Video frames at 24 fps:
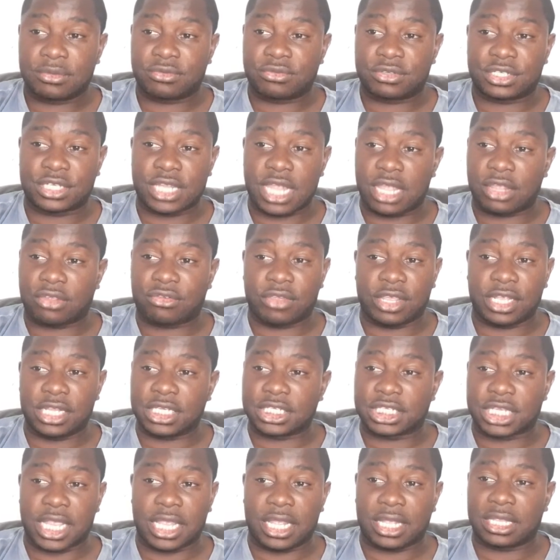Jack
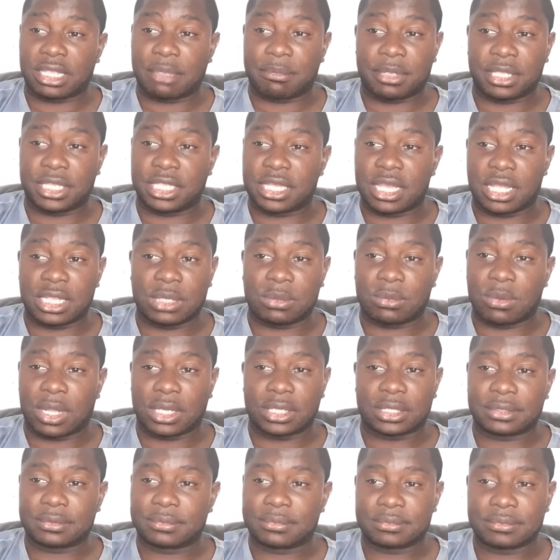Grealish ain't going to be the only
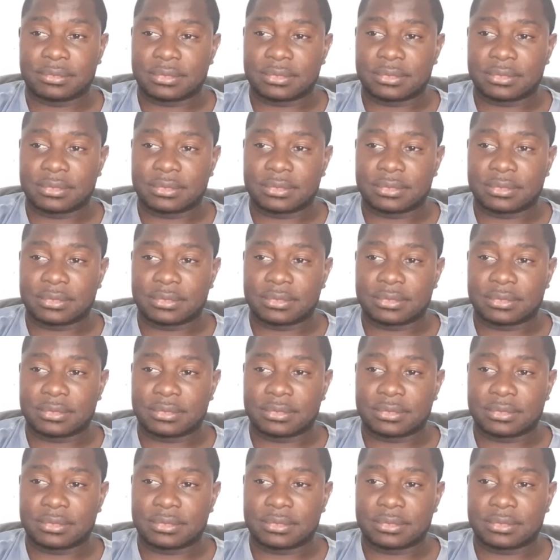one.